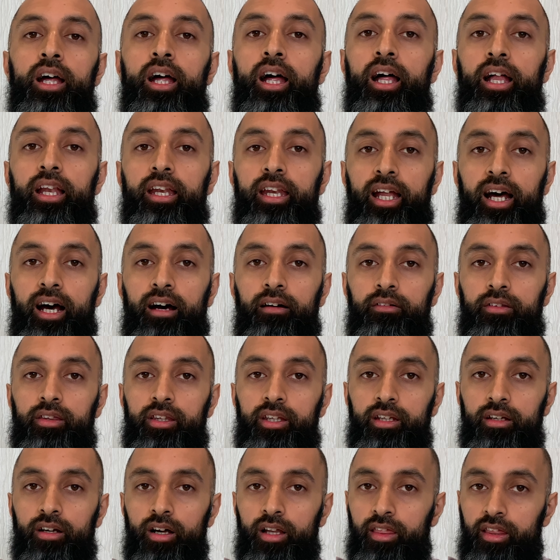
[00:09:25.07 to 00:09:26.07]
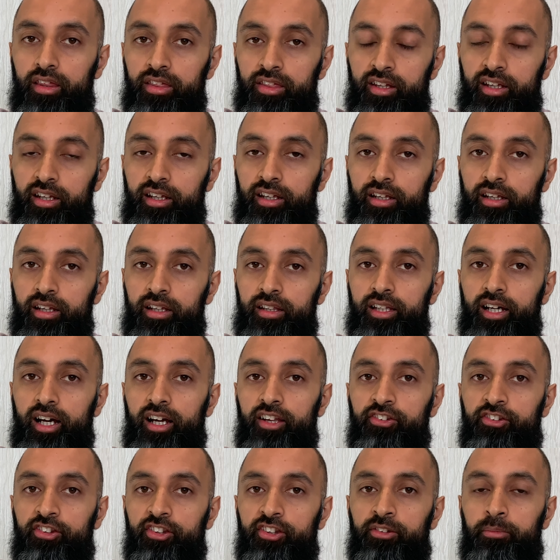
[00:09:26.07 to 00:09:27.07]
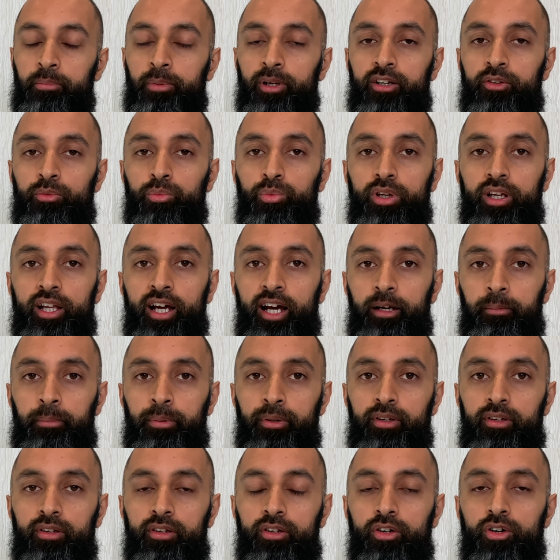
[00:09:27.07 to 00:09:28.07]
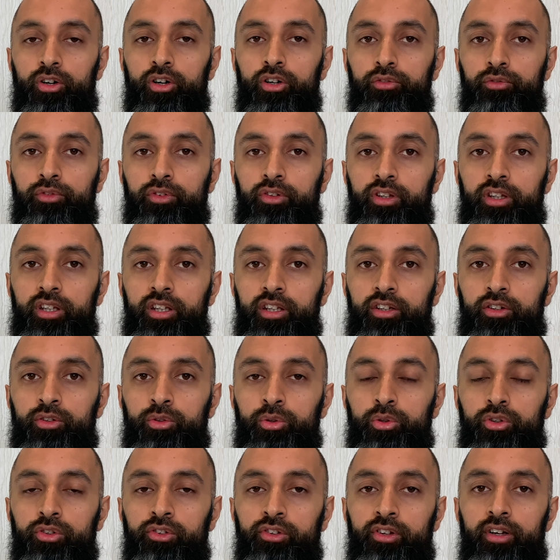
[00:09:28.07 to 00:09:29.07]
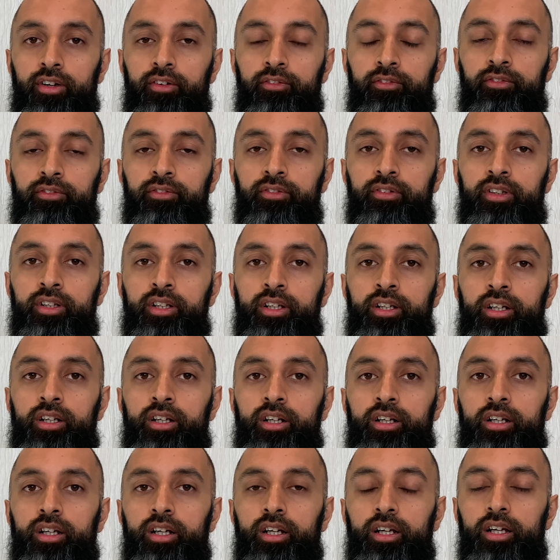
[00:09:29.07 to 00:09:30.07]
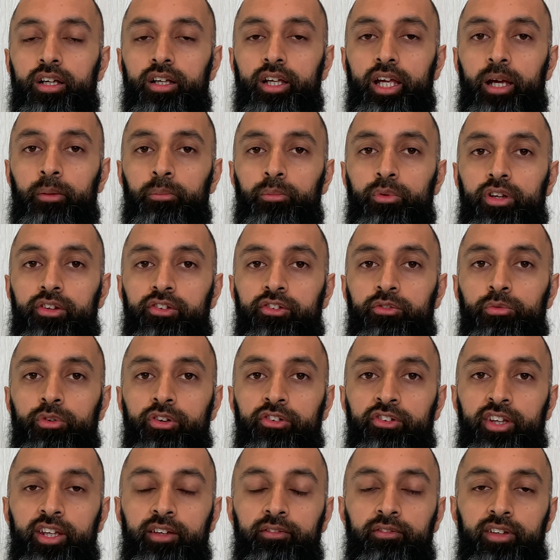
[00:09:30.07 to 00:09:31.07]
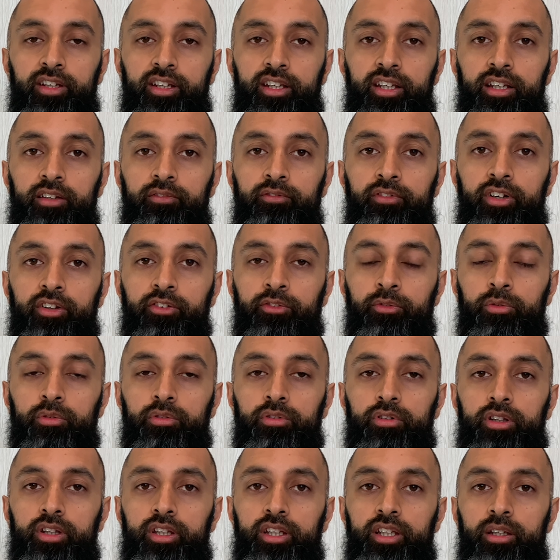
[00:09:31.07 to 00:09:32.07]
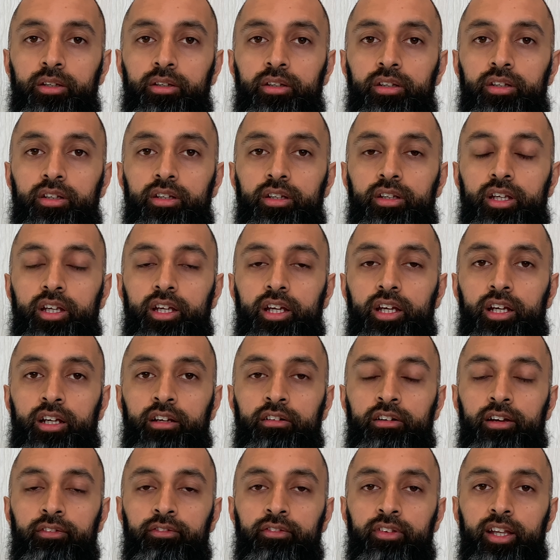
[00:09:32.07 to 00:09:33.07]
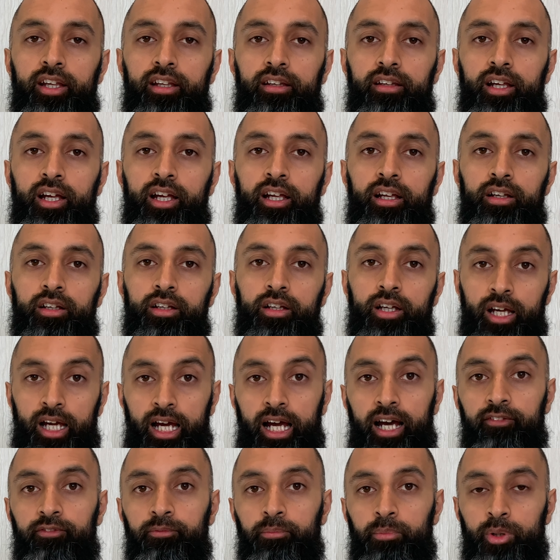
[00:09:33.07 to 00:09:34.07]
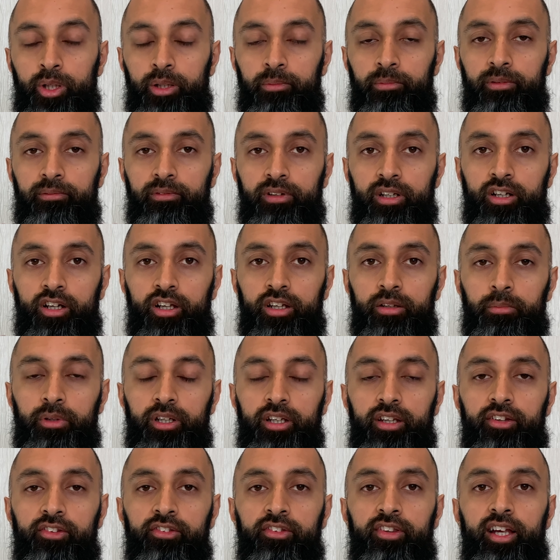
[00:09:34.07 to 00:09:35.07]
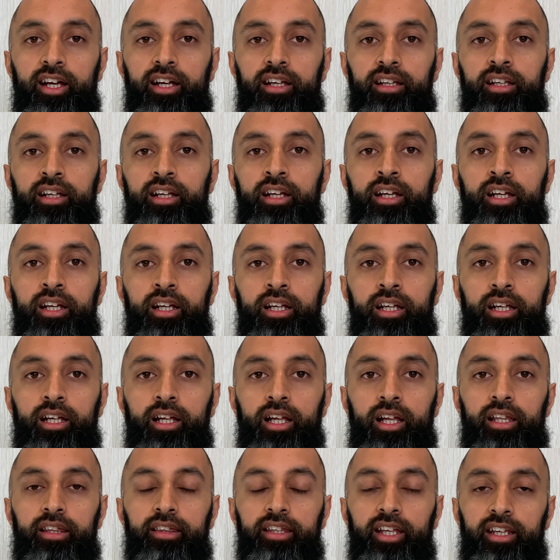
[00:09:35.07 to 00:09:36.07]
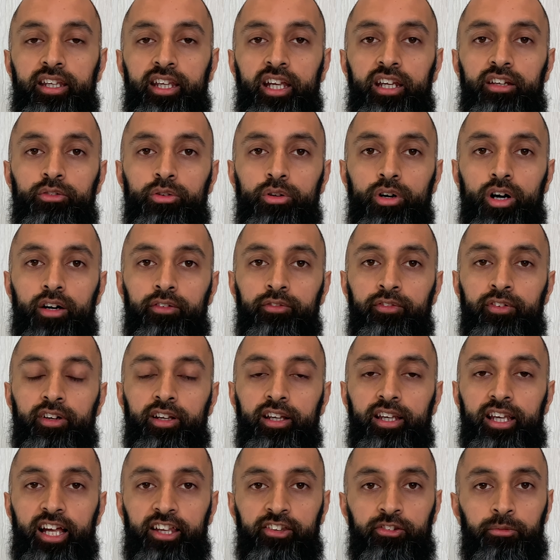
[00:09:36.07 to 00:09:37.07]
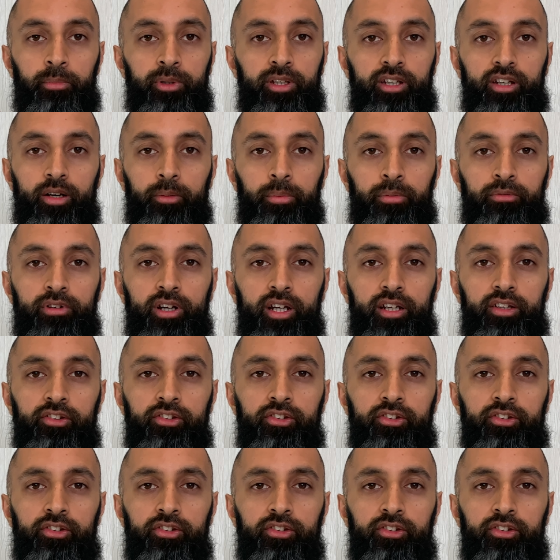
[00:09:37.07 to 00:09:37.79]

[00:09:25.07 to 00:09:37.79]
Now, the other thing that I suspect will happen over the course of Emirates receiving deliveries for the aircraft that have premium economy is that they tend to offer last minute upgrades.